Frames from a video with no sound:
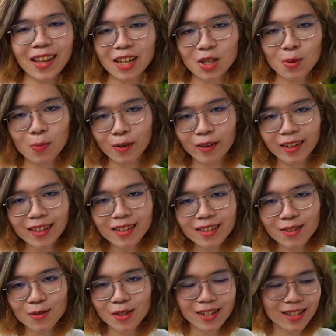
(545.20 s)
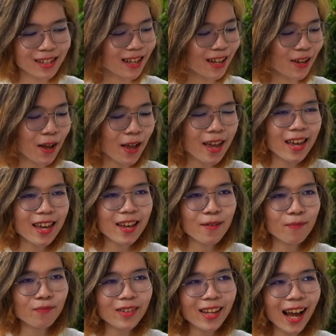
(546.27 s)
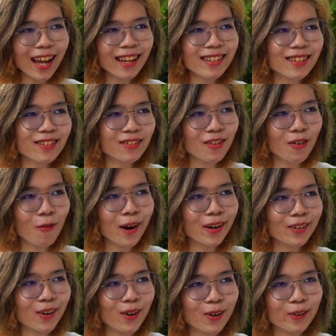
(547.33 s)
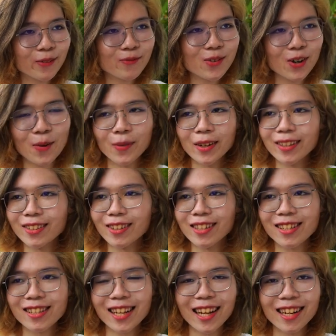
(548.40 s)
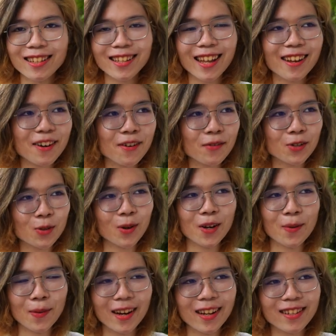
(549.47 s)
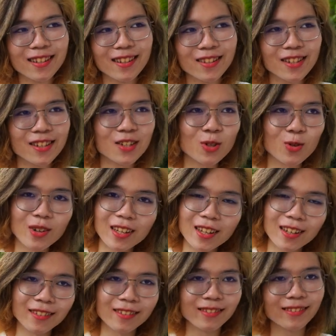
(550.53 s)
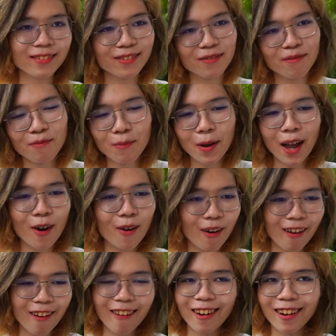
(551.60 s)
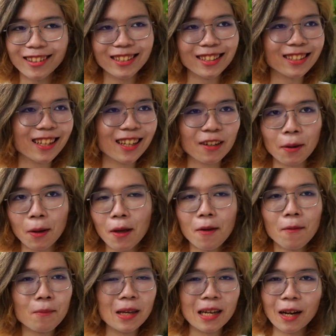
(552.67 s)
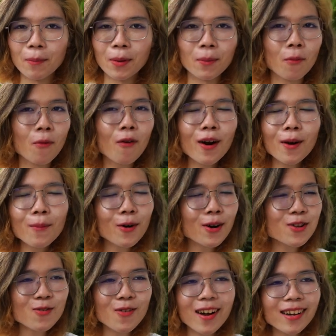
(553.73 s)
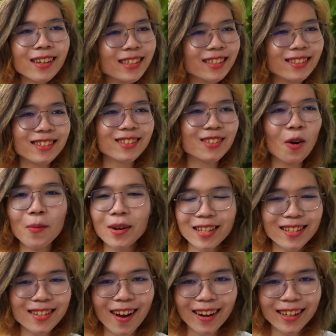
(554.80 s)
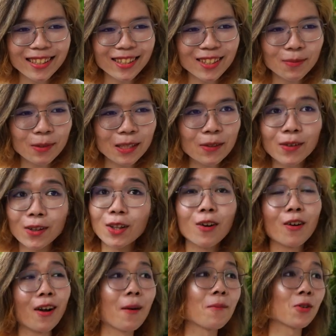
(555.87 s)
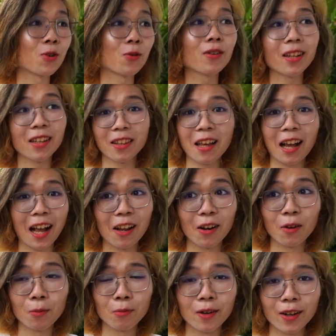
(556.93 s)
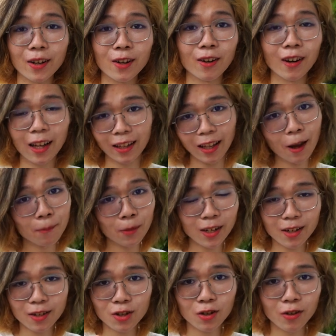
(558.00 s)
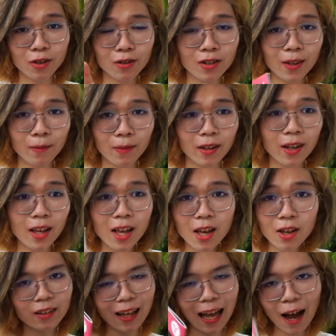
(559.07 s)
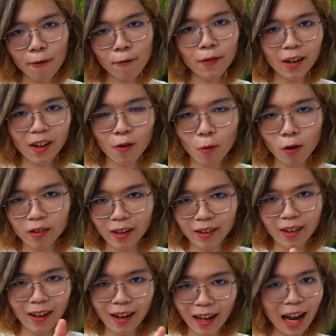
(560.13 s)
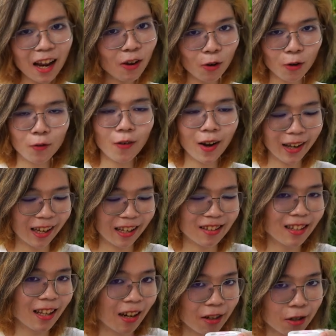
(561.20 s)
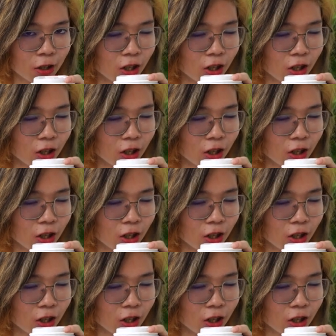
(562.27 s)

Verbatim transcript: experience. It was just like, yeah, I didn't quite know German, so I just kind of sat there for 20 minutes and just drinking my alcohol and just like being a bit more and more drunk and just nobody's talking to me even though I'm sure they think I look pretty cool. Like I'm gonna show you some of the, the outfit I wore that day. Like I look fucking aesthetic as